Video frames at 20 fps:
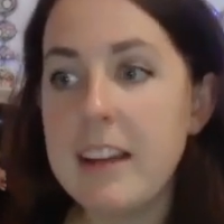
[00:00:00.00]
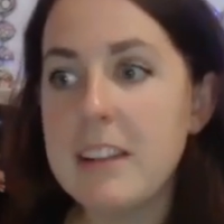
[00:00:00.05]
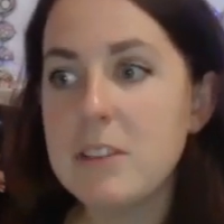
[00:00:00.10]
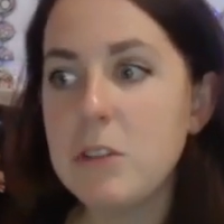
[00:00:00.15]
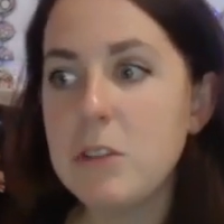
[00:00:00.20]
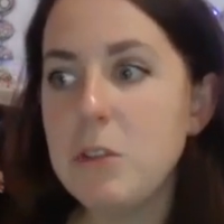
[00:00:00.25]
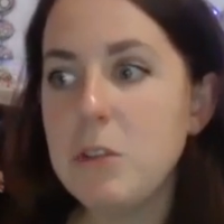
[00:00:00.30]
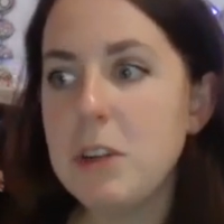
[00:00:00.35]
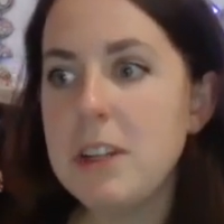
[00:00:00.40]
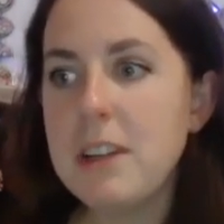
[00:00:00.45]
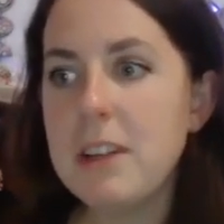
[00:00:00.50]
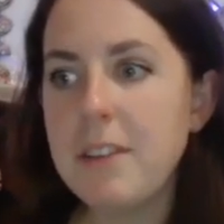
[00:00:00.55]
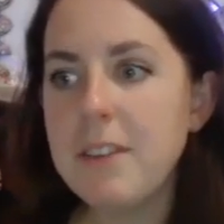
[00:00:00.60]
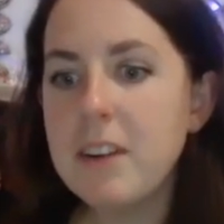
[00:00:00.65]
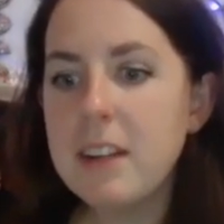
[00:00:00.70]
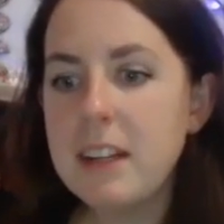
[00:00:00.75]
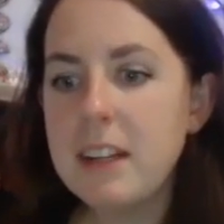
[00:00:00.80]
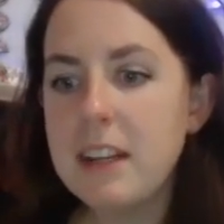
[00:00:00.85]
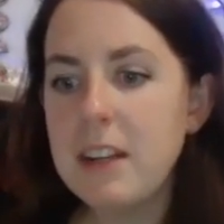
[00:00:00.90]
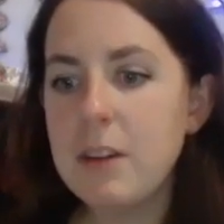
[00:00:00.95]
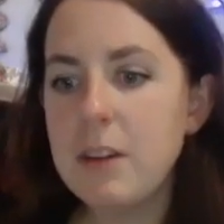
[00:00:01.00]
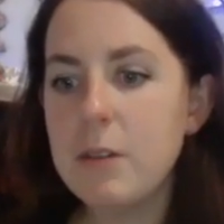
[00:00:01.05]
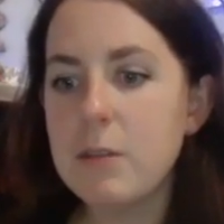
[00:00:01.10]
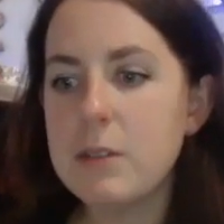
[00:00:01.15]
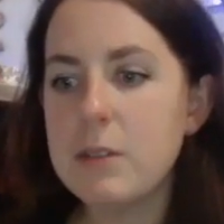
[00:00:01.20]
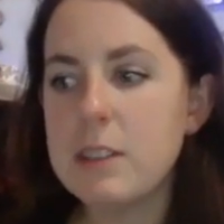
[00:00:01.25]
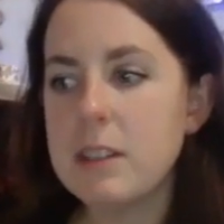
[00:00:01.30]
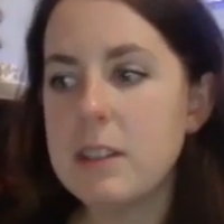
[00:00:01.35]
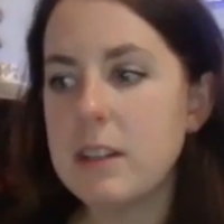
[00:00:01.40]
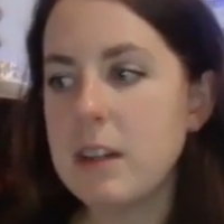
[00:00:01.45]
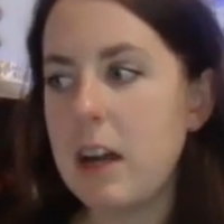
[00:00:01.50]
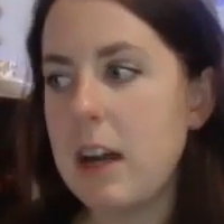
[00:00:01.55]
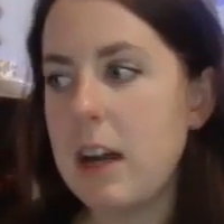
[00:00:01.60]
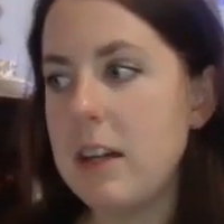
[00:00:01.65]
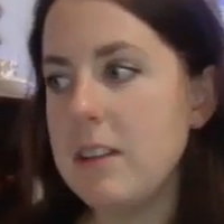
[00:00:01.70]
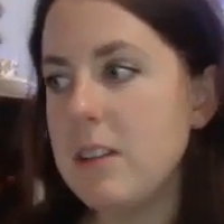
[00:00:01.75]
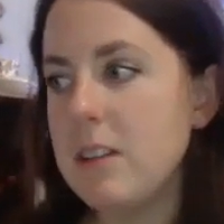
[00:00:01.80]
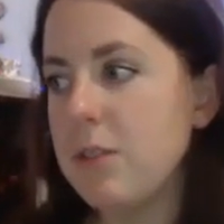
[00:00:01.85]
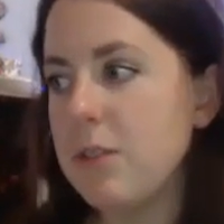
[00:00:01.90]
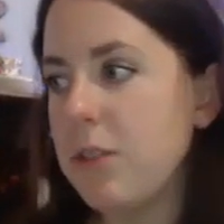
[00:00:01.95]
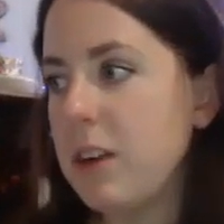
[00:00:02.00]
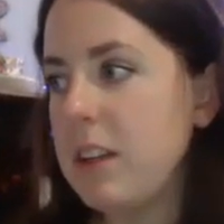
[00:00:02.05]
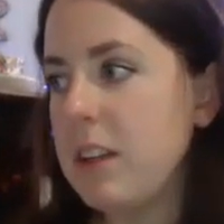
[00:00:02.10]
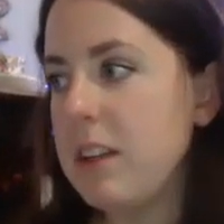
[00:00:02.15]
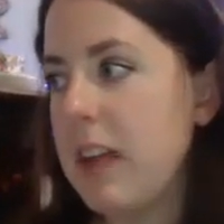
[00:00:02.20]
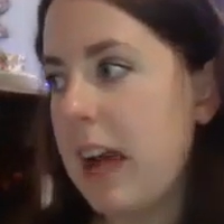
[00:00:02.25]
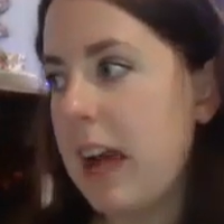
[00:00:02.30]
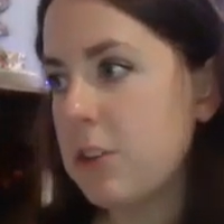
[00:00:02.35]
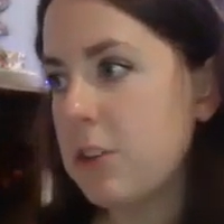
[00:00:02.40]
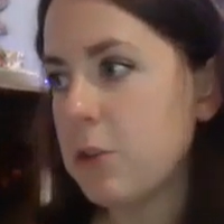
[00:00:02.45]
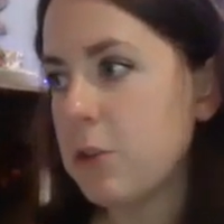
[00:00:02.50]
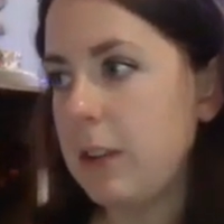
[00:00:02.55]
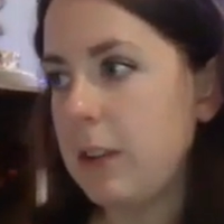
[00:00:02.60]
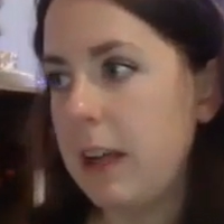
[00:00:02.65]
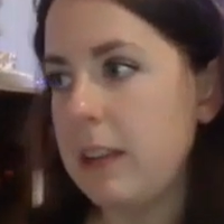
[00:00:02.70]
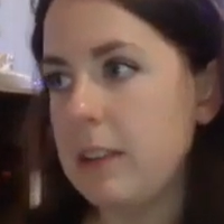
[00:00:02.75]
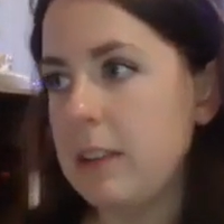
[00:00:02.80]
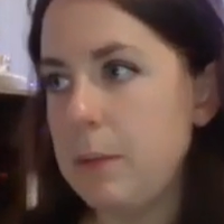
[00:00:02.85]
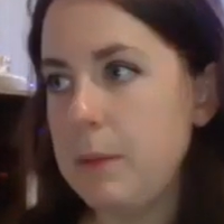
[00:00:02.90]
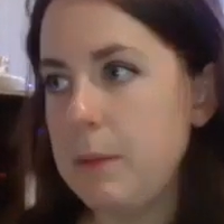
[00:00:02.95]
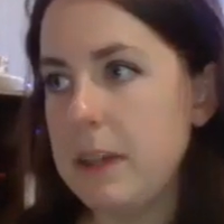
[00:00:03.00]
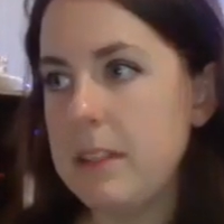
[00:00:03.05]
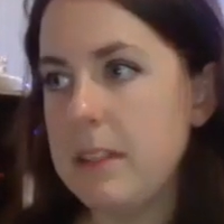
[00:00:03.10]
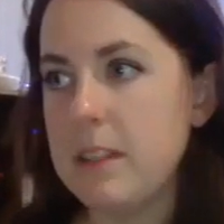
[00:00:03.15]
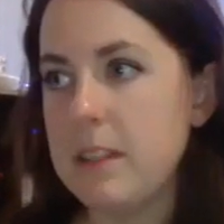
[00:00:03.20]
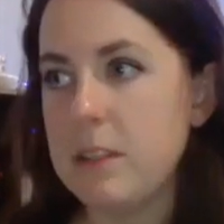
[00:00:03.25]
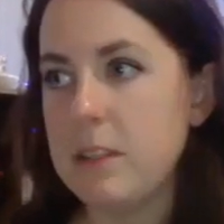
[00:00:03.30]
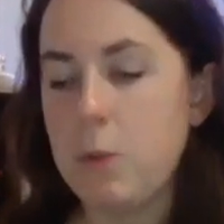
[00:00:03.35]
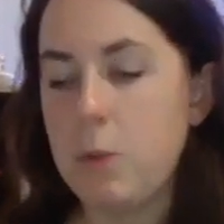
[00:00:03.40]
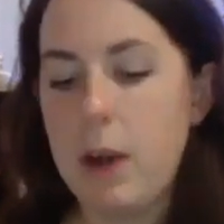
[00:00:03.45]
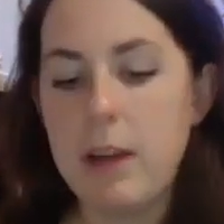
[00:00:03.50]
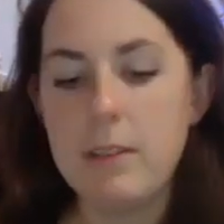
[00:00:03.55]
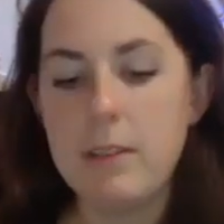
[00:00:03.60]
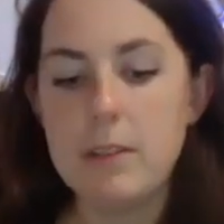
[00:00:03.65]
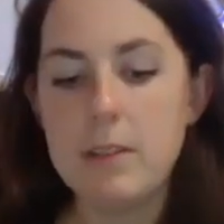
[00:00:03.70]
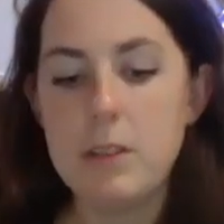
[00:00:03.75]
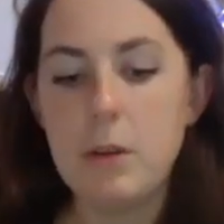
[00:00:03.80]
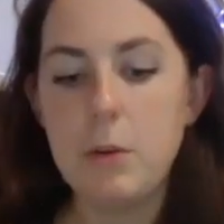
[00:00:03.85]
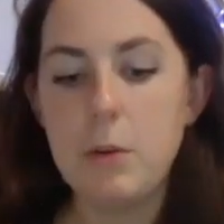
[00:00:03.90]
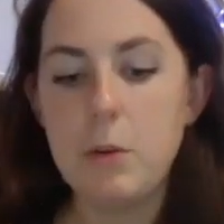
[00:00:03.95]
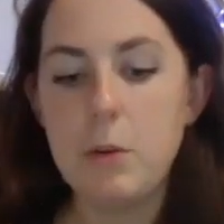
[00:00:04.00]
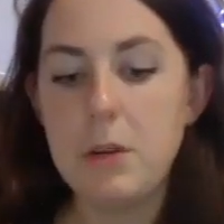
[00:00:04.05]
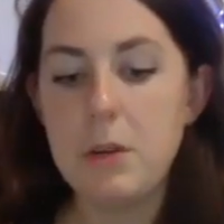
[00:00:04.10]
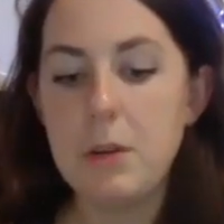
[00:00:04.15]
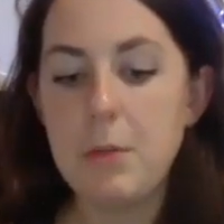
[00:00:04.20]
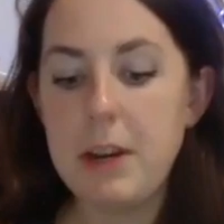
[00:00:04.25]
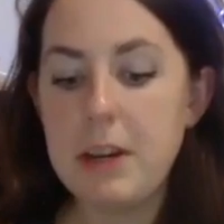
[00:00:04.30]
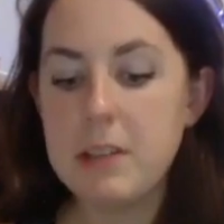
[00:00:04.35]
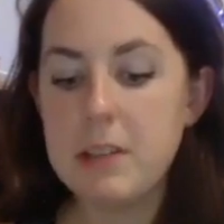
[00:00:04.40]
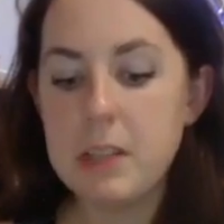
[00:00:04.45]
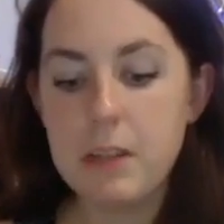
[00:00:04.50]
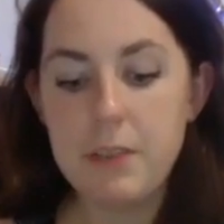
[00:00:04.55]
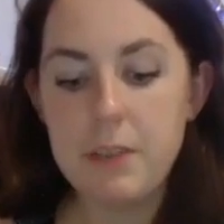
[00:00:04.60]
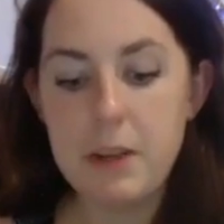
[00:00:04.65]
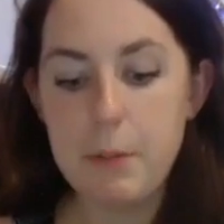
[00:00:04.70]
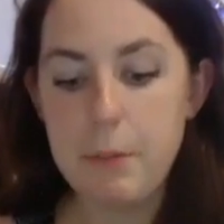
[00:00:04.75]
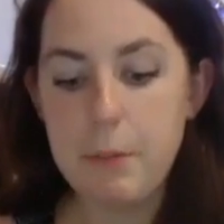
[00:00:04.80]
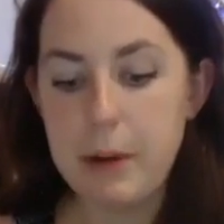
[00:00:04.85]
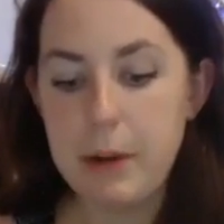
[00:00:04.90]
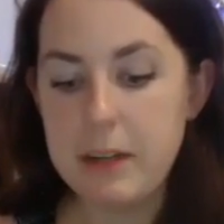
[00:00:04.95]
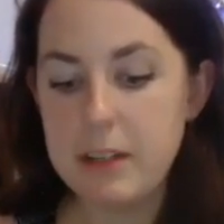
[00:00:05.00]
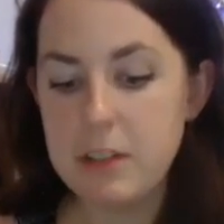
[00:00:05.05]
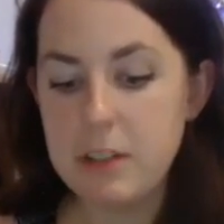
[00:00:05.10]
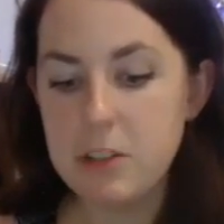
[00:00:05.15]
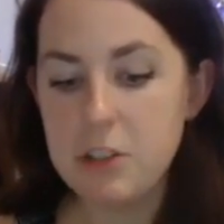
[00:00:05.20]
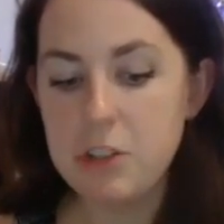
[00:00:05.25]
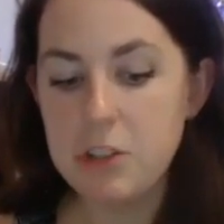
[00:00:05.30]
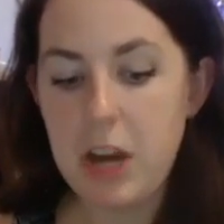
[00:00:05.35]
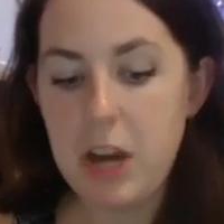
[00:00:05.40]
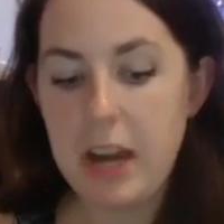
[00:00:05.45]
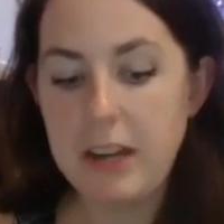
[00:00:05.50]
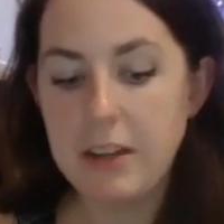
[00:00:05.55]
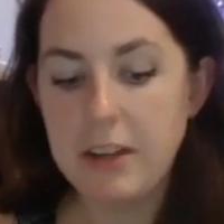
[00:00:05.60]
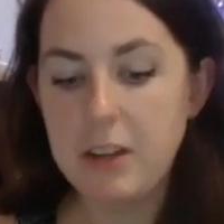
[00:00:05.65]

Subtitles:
So you could definitely use different natural elements as well. So you can write yourself an abundance check.